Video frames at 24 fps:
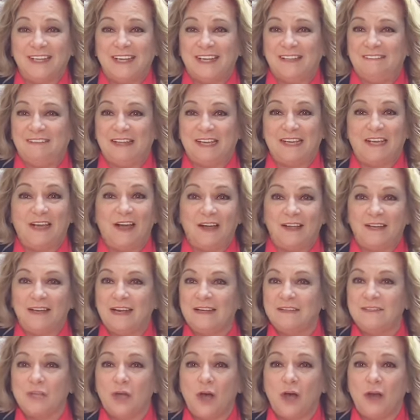that God
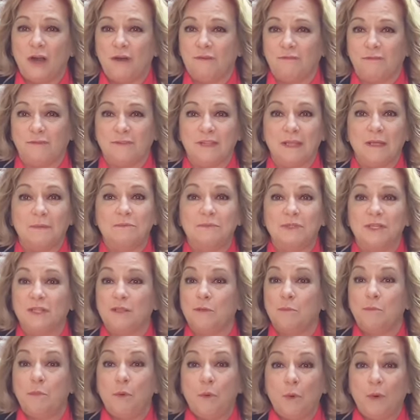has a heart for them to the
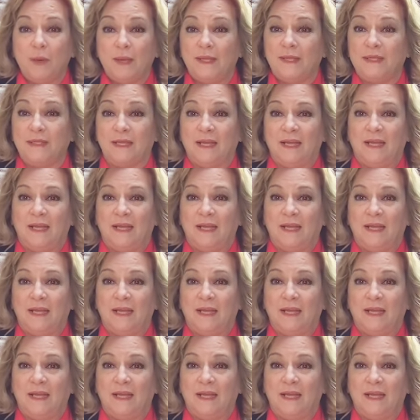point